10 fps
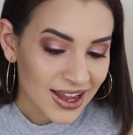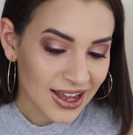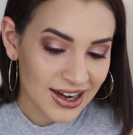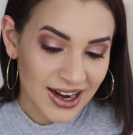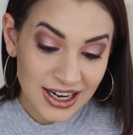
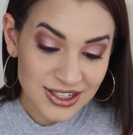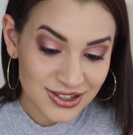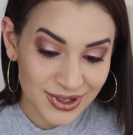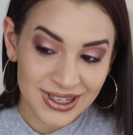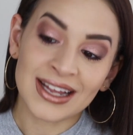And I just
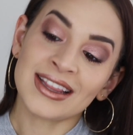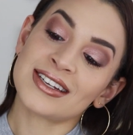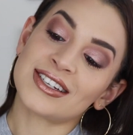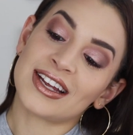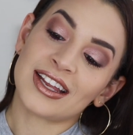really like
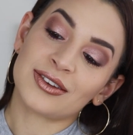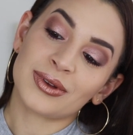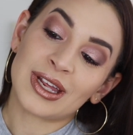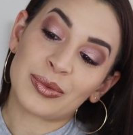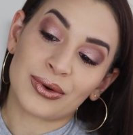this shade. That's
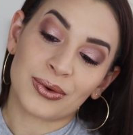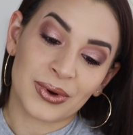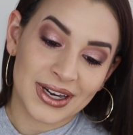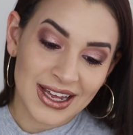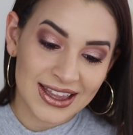really
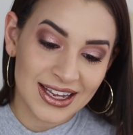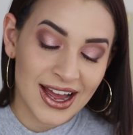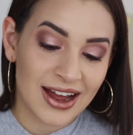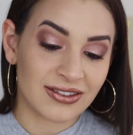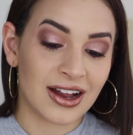pretty. I think I
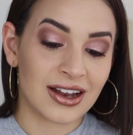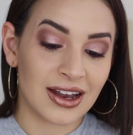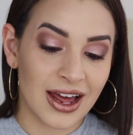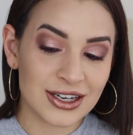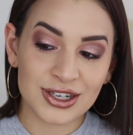have a
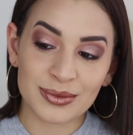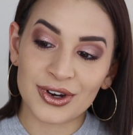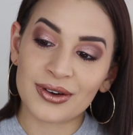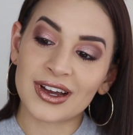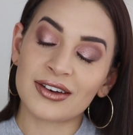lot of shimmer
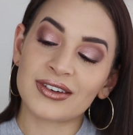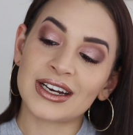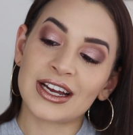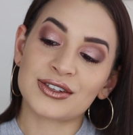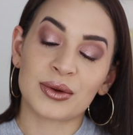going on right
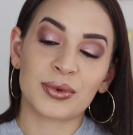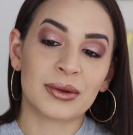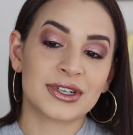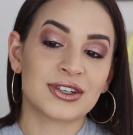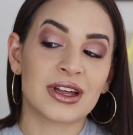now, so I
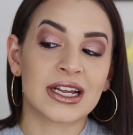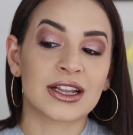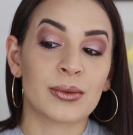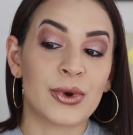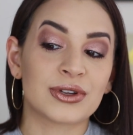probably do like
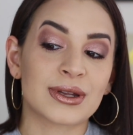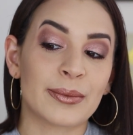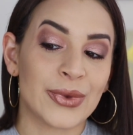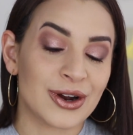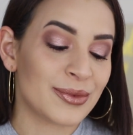the most
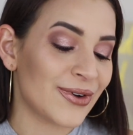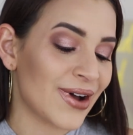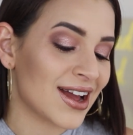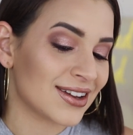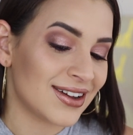minimal
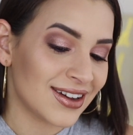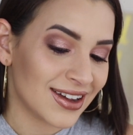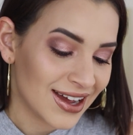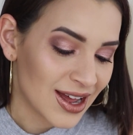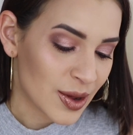eye look
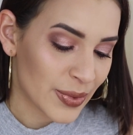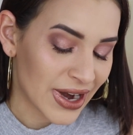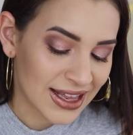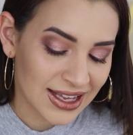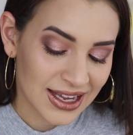but
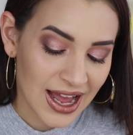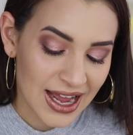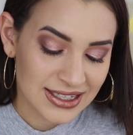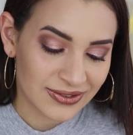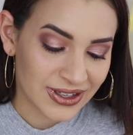I think I
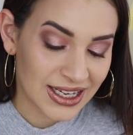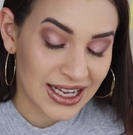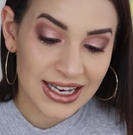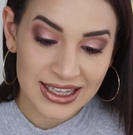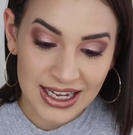definitely
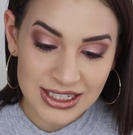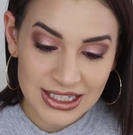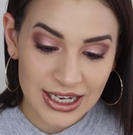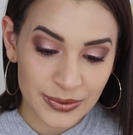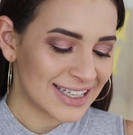like that
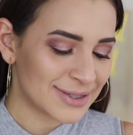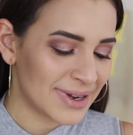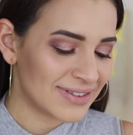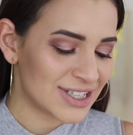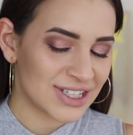shade. Next we
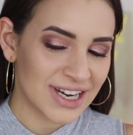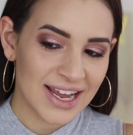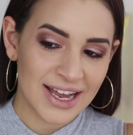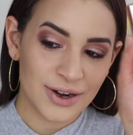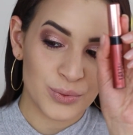have the
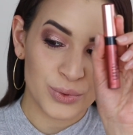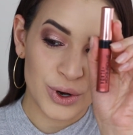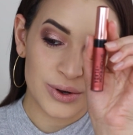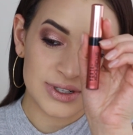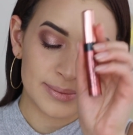shade
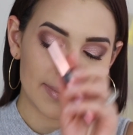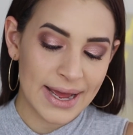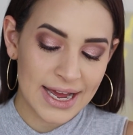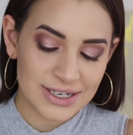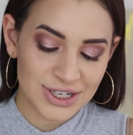Rose
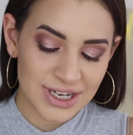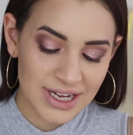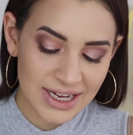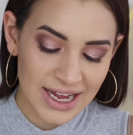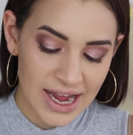
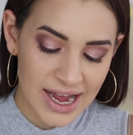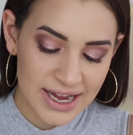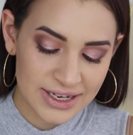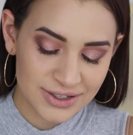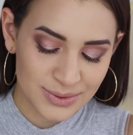Magic.
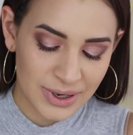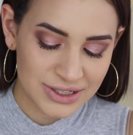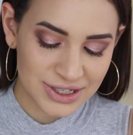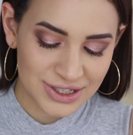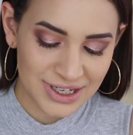I
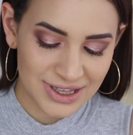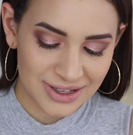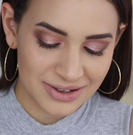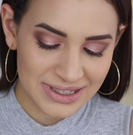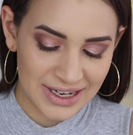swatched this shade the
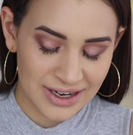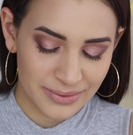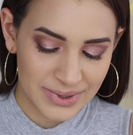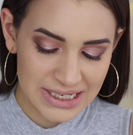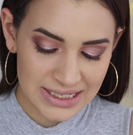other day and I
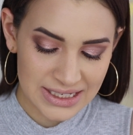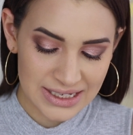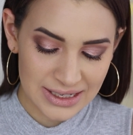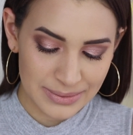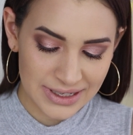wasn't
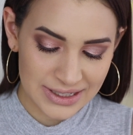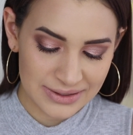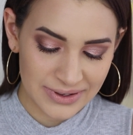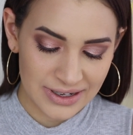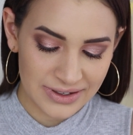the
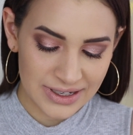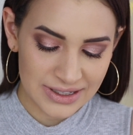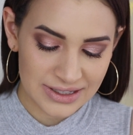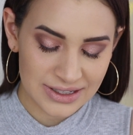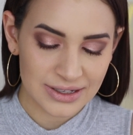biggest fan of
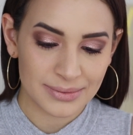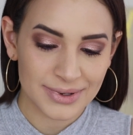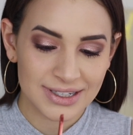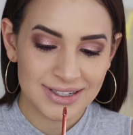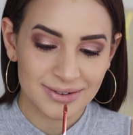it.
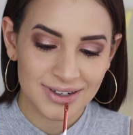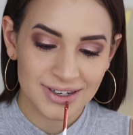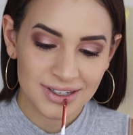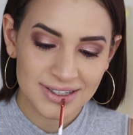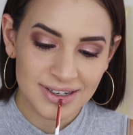Let's see what it
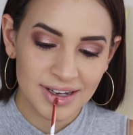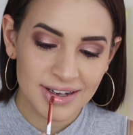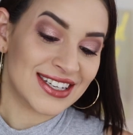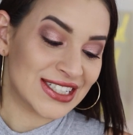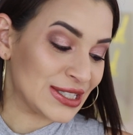looks like.
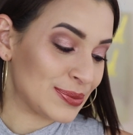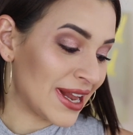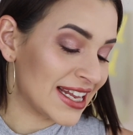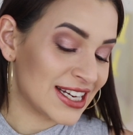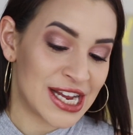I just
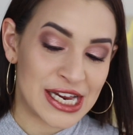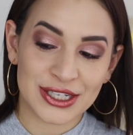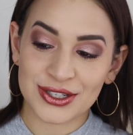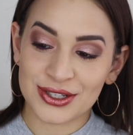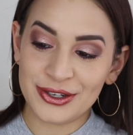applied that shade.
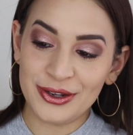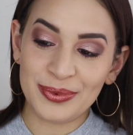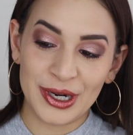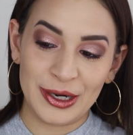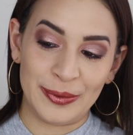It's
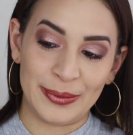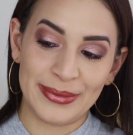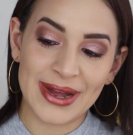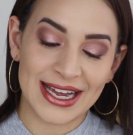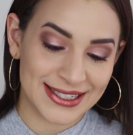super
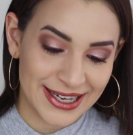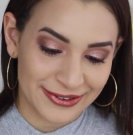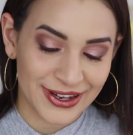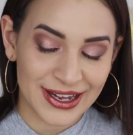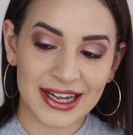messy. I
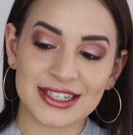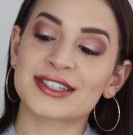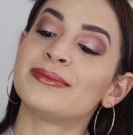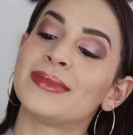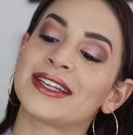feel like I
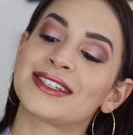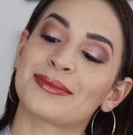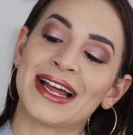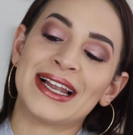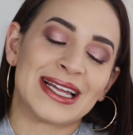just missed
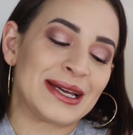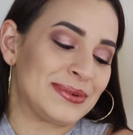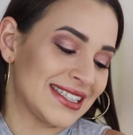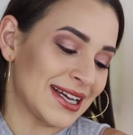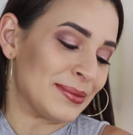my
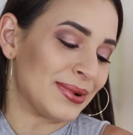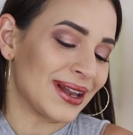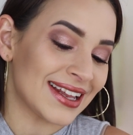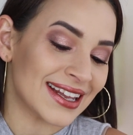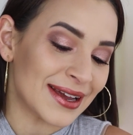lips
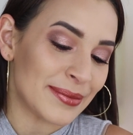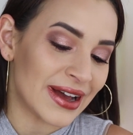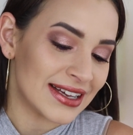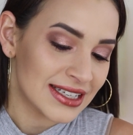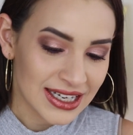completely,
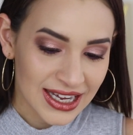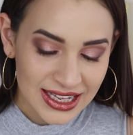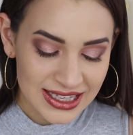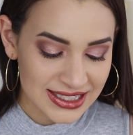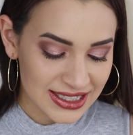but
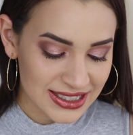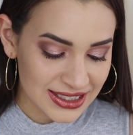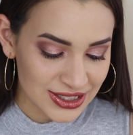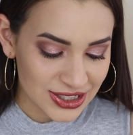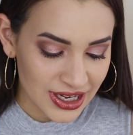this is
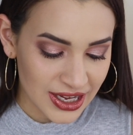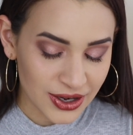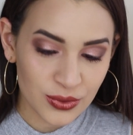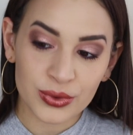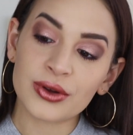the
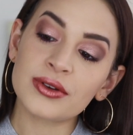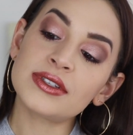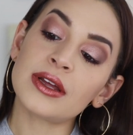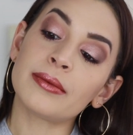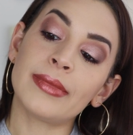shade
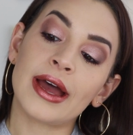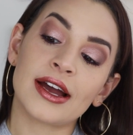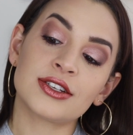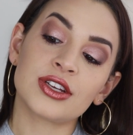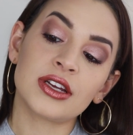Rose
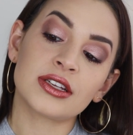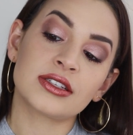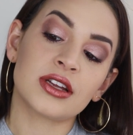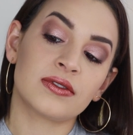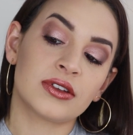Magic.
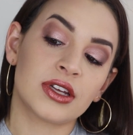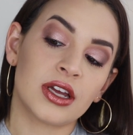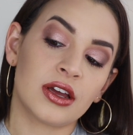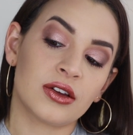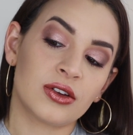It's
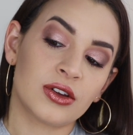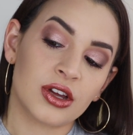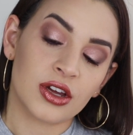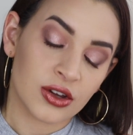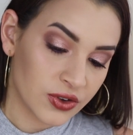definitely
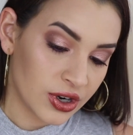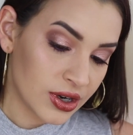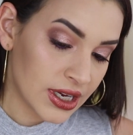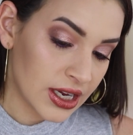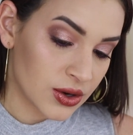
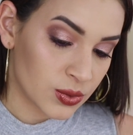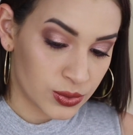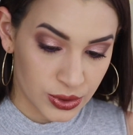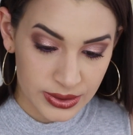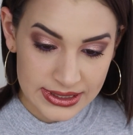very
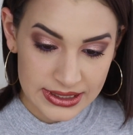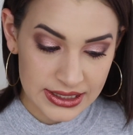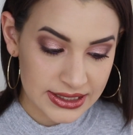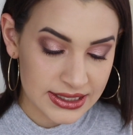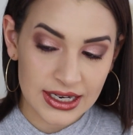
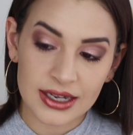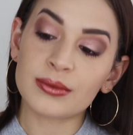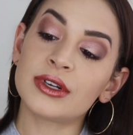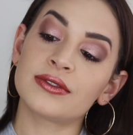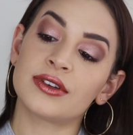rosy. It's not
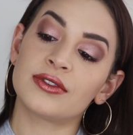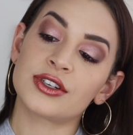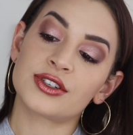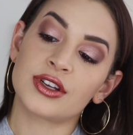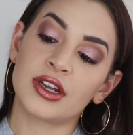my favorite
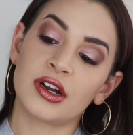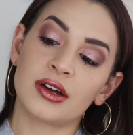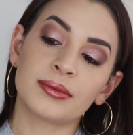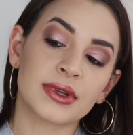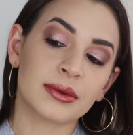shade
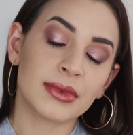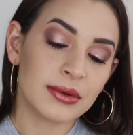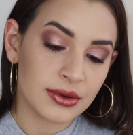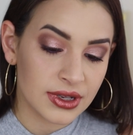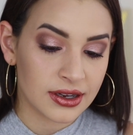on me.
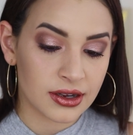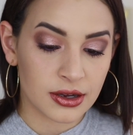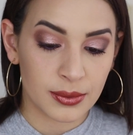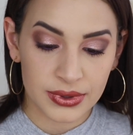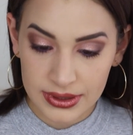Maybe with like a
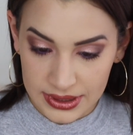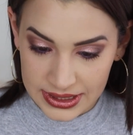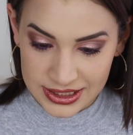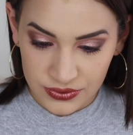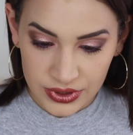
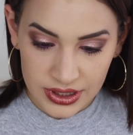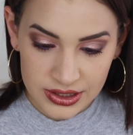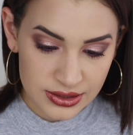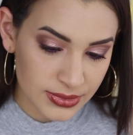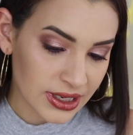completely
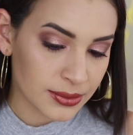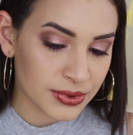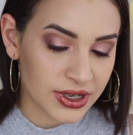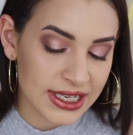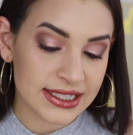different makeup
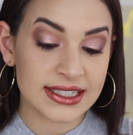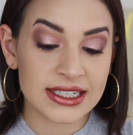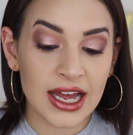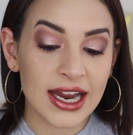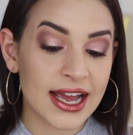look because it's
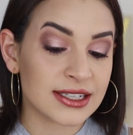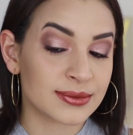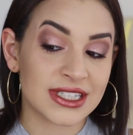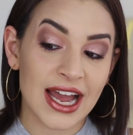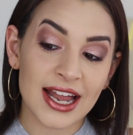not as
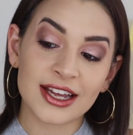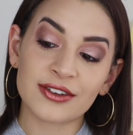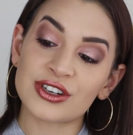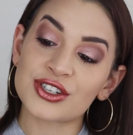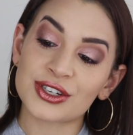metallic
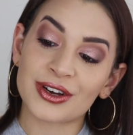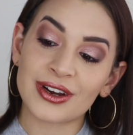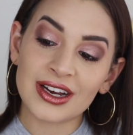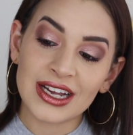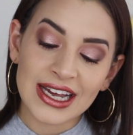for
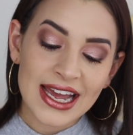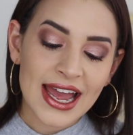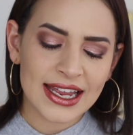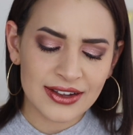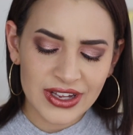sure
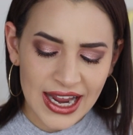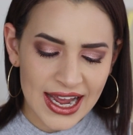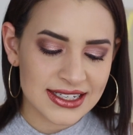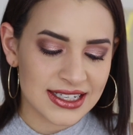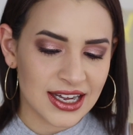even
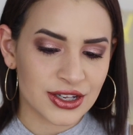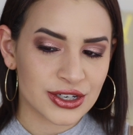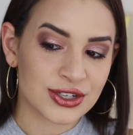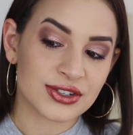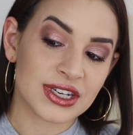as the other
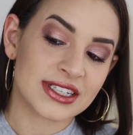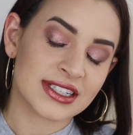two shades.